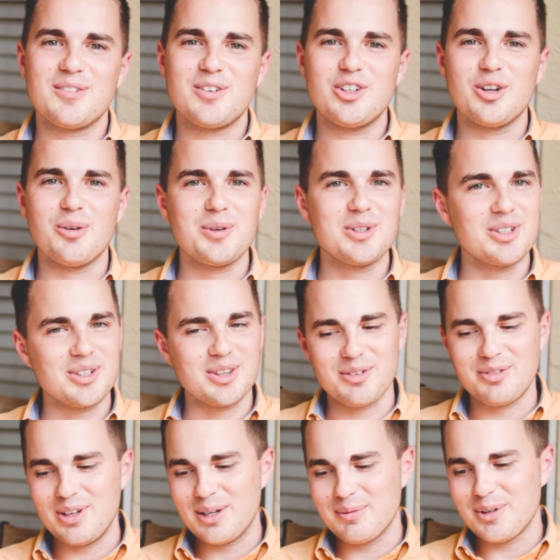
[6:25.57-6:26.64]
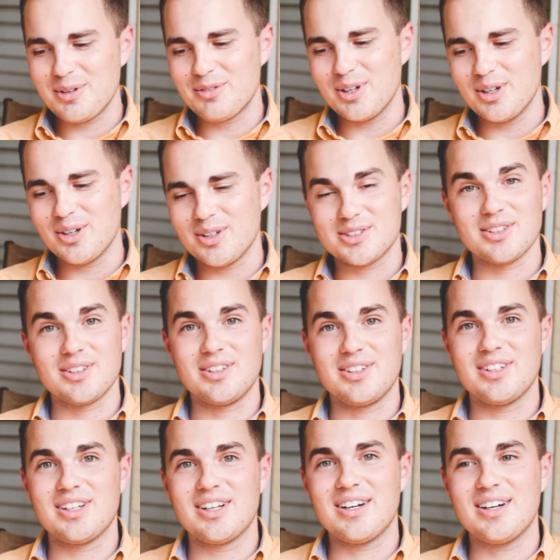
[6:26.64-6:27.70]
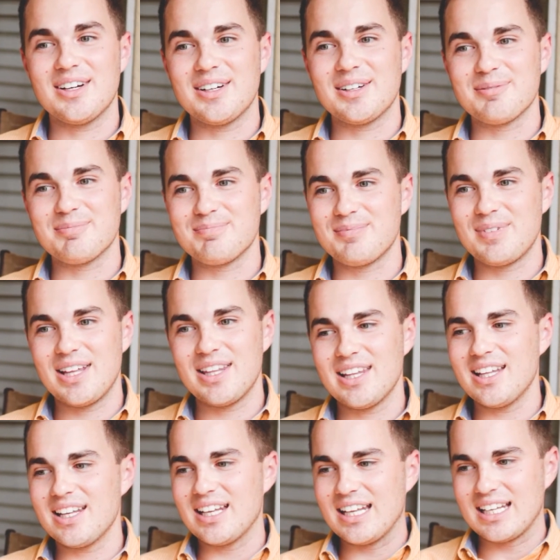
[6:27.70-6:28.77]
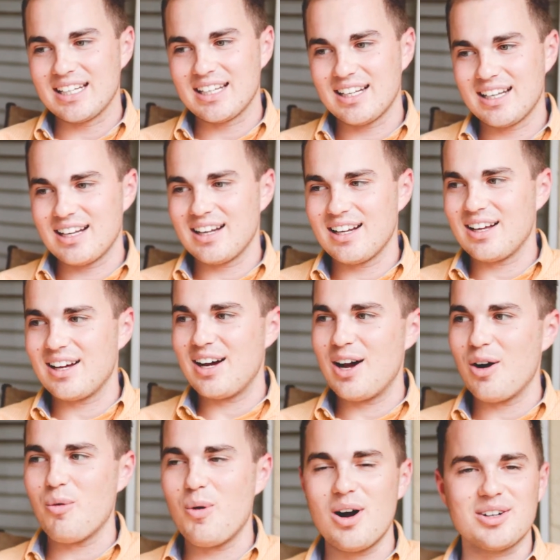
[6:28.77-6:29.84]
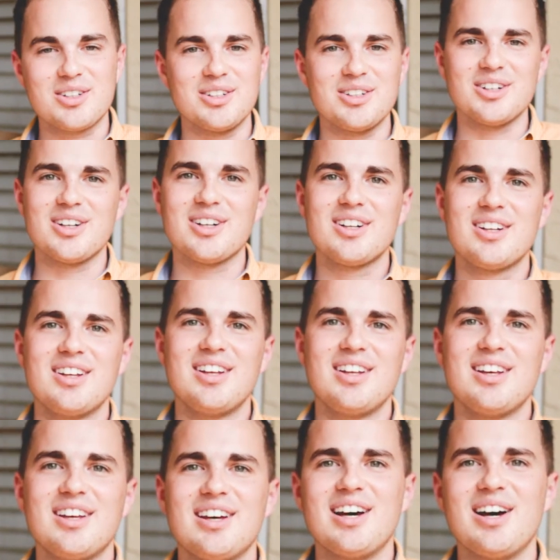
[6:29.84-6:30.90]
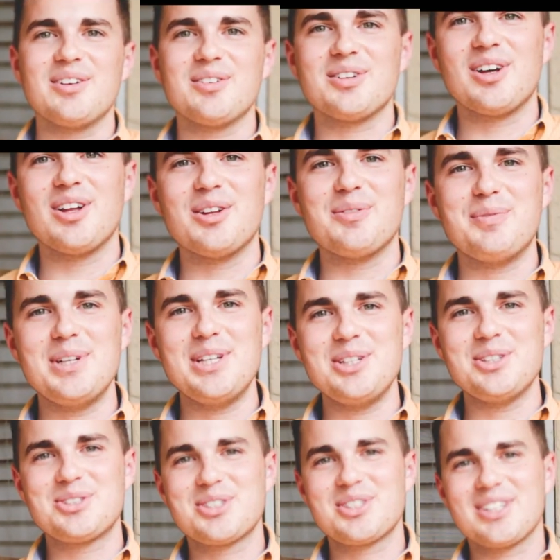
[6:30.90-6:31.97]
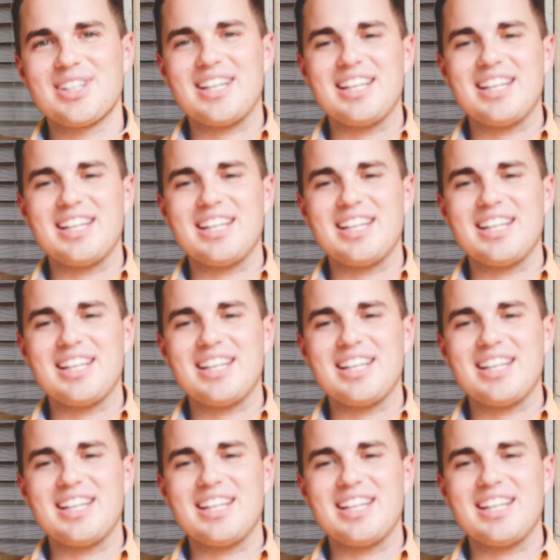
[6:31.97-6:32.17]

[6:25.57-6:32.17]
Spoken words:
You know, we took the family photos, and then I walked her out on the beach